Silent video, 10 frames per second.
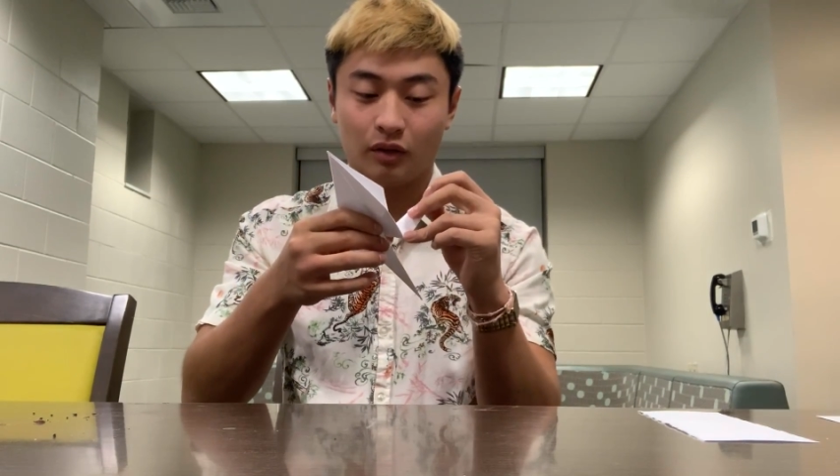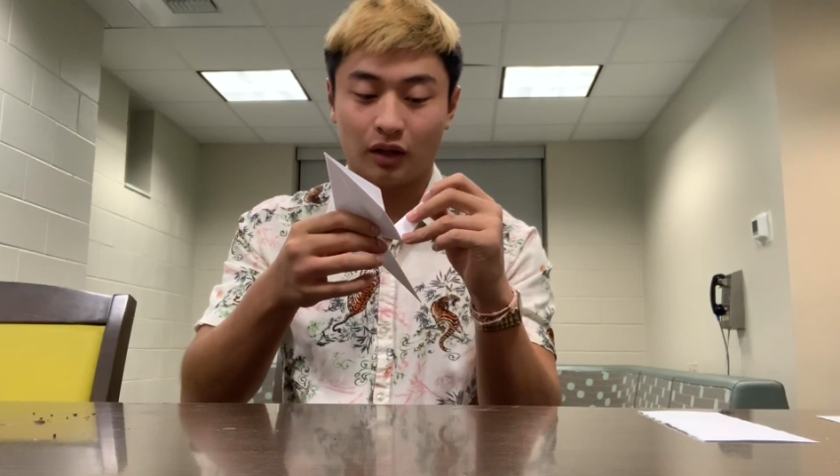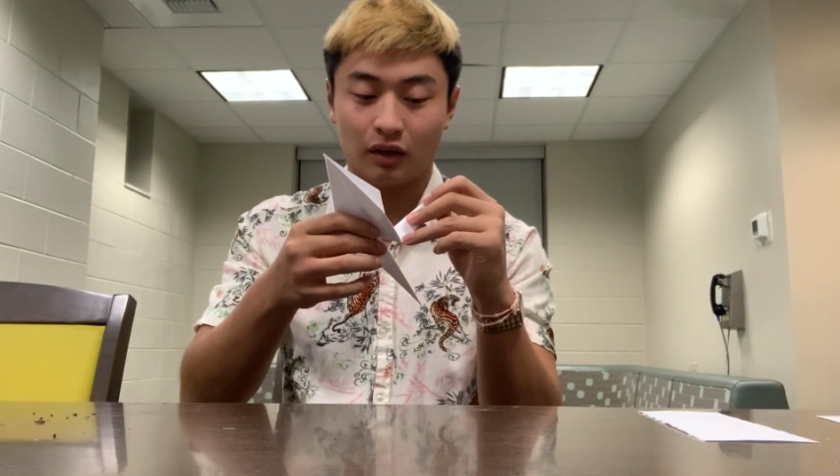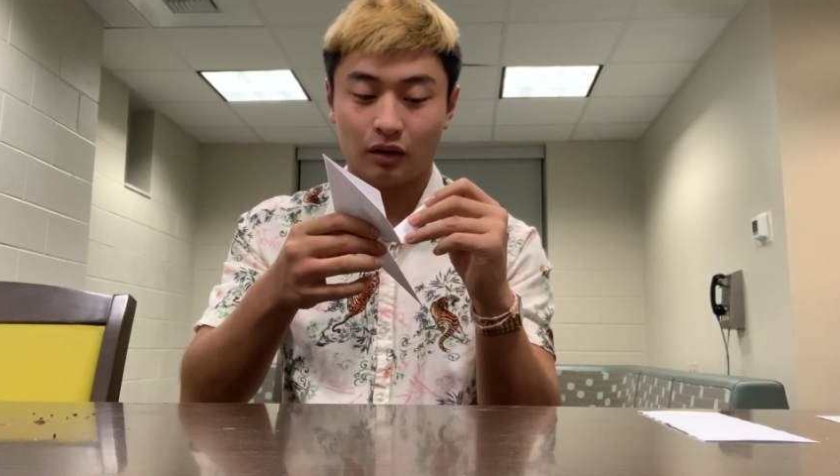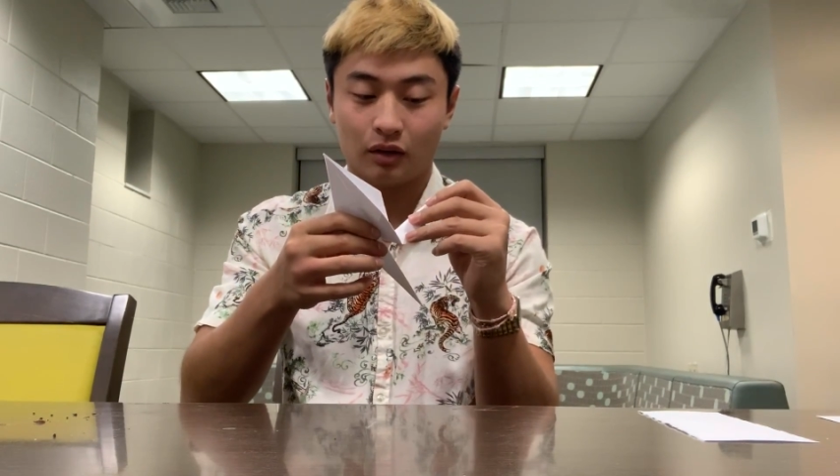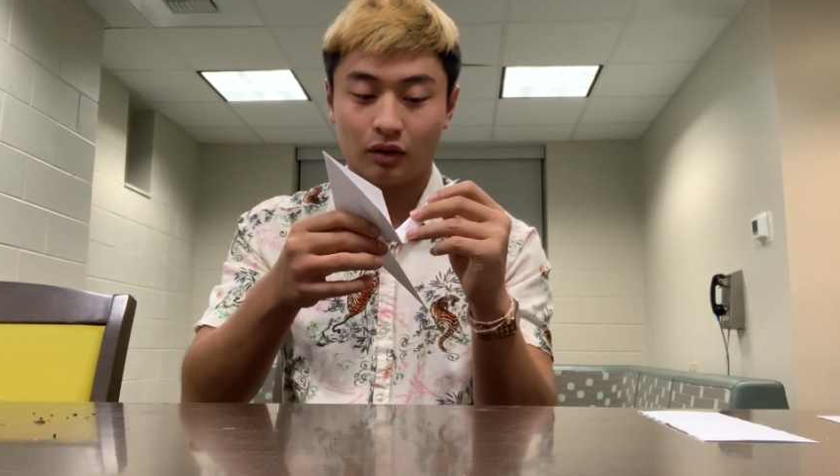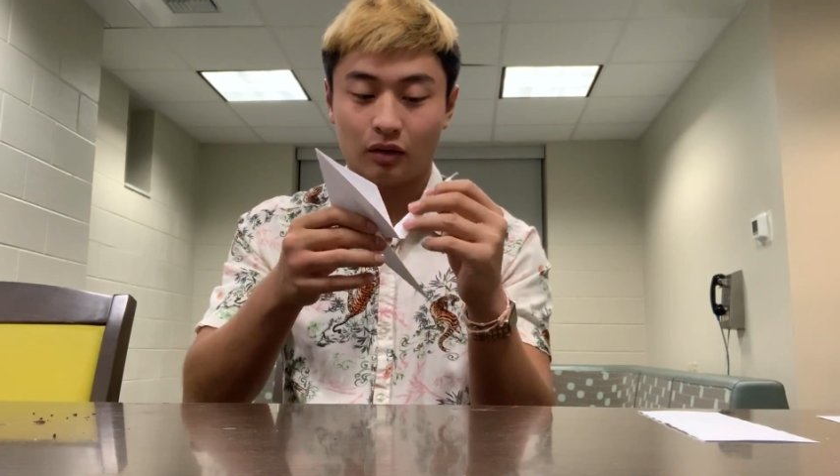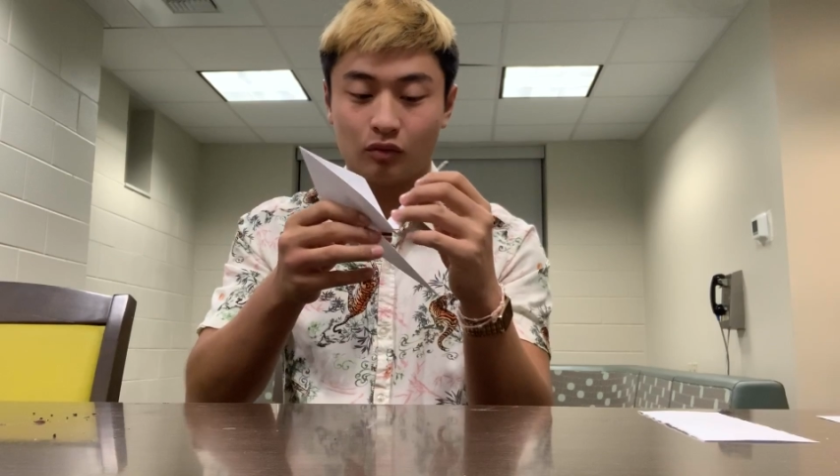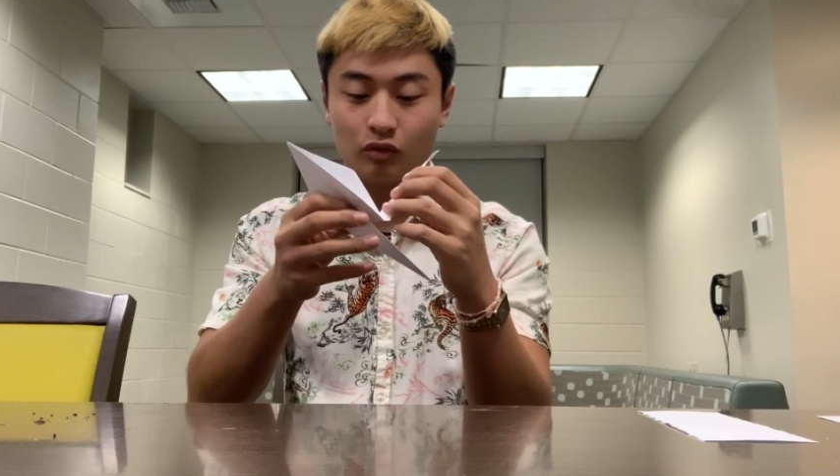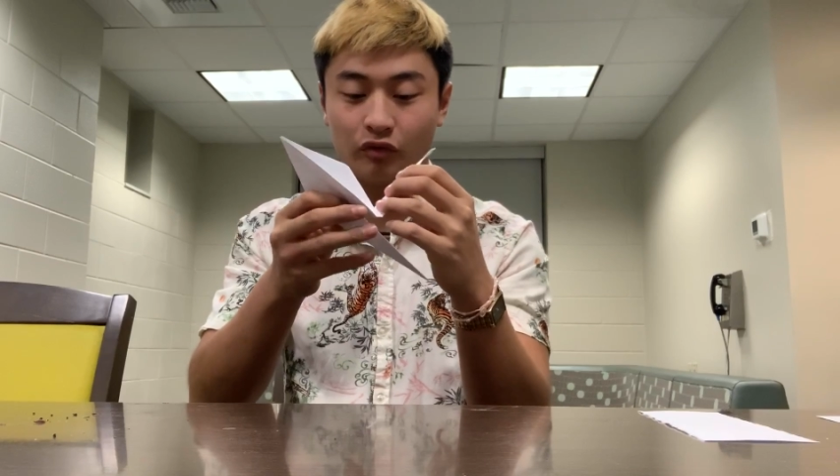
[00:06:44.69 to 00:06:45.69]
like
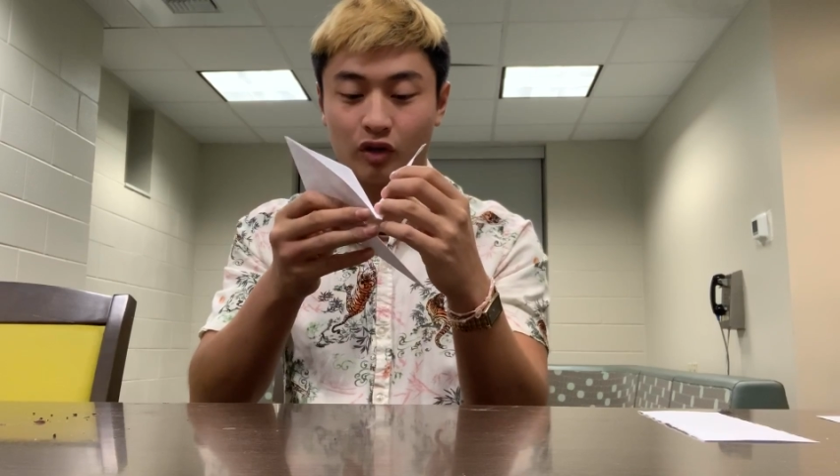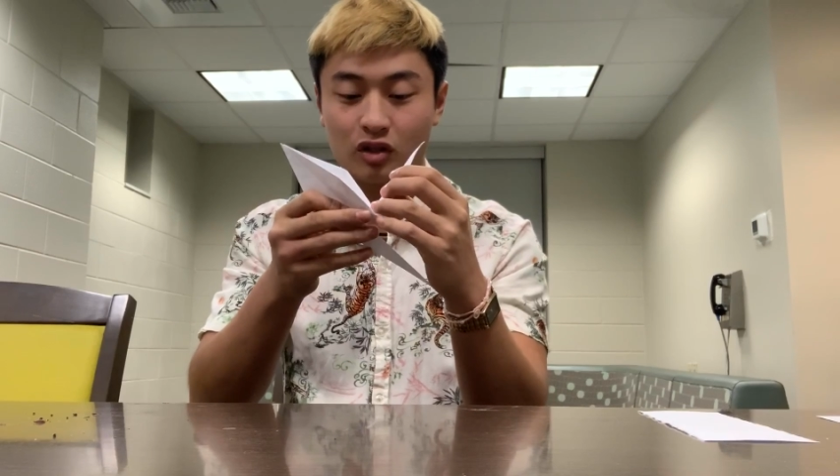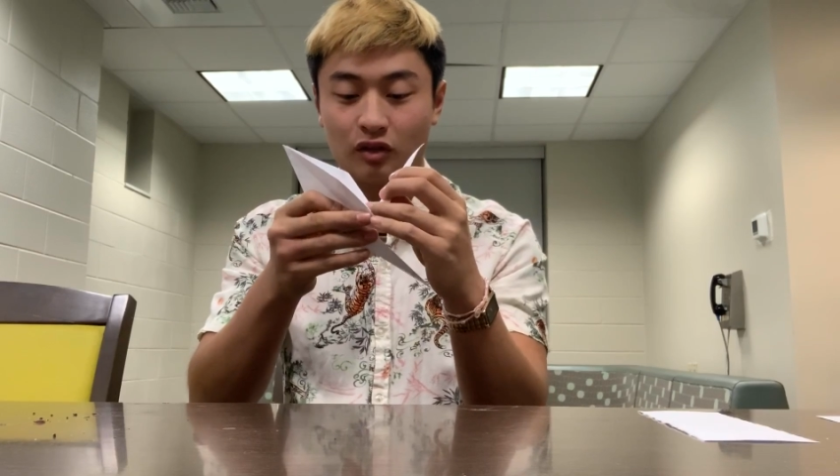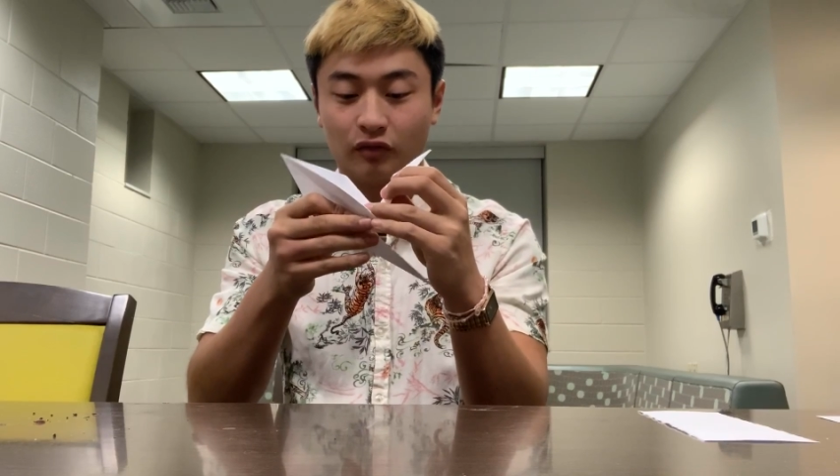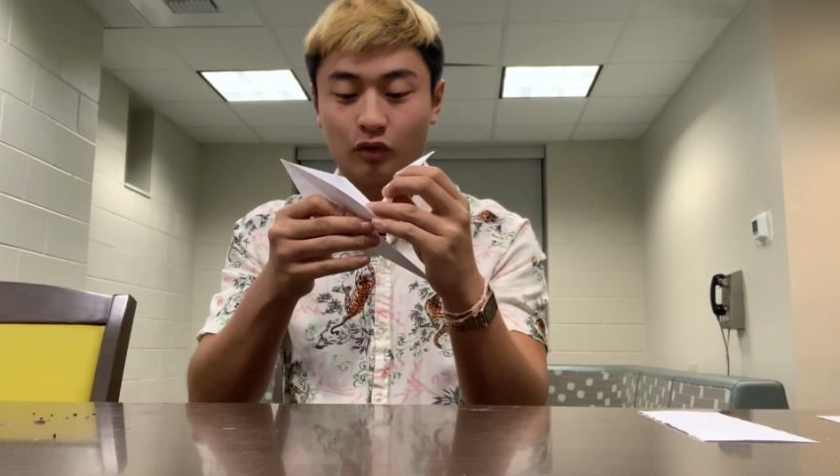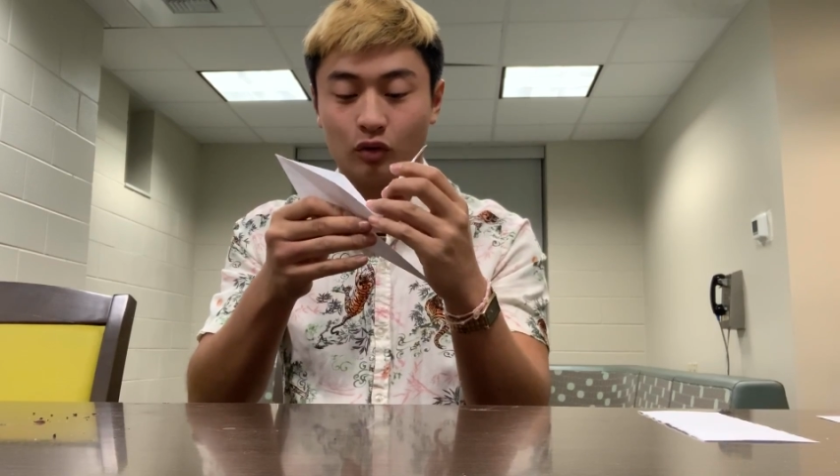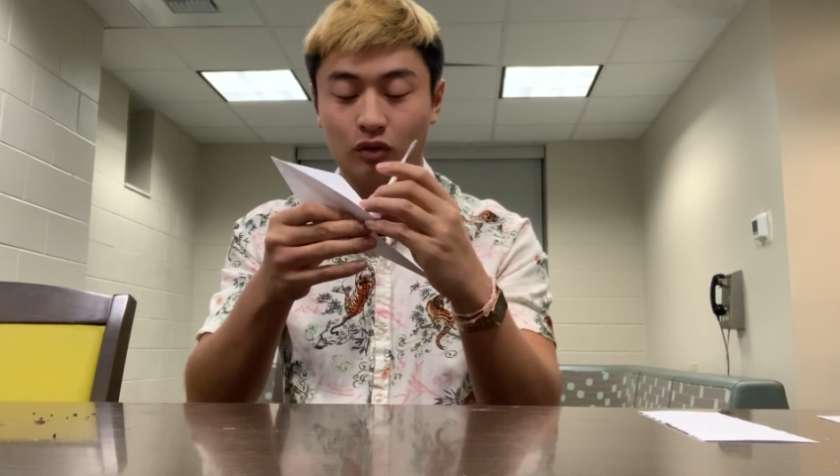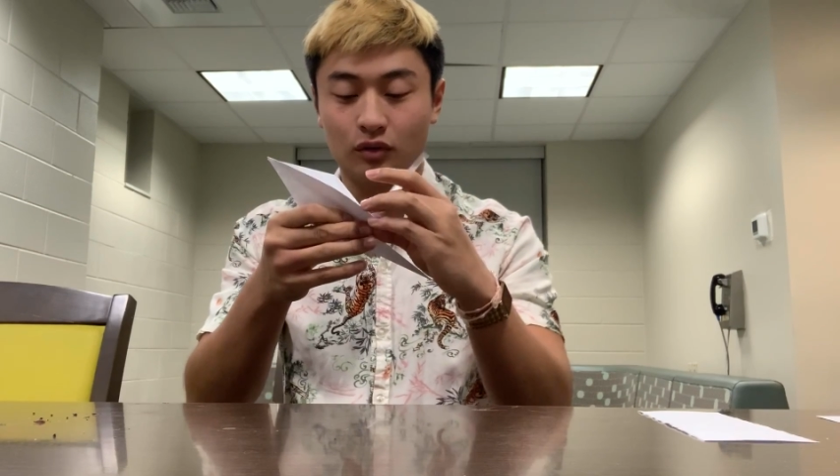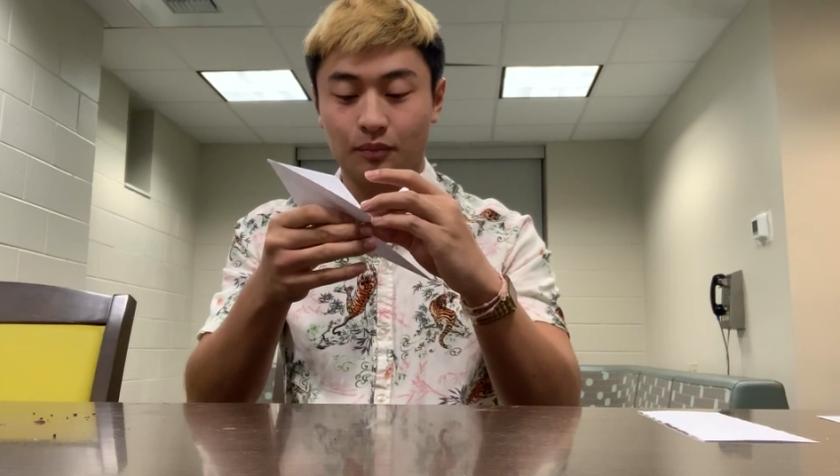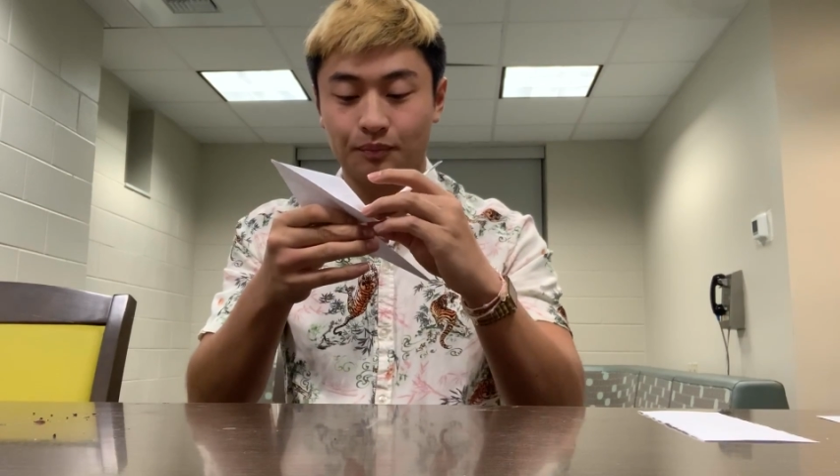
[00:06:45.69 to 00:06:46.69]
reverse the fold